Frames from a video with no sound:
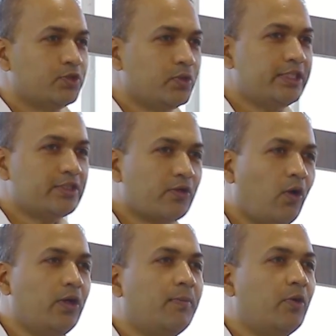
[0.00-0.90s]
So it's
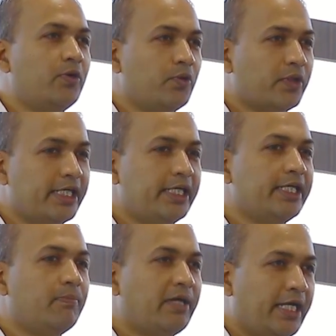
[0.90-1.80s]
all about
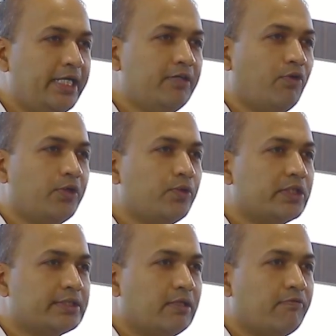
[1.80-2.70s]
creating a branding for
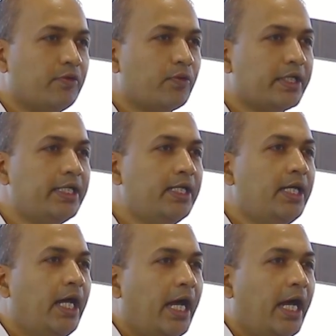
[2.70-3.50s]
yourself, okay?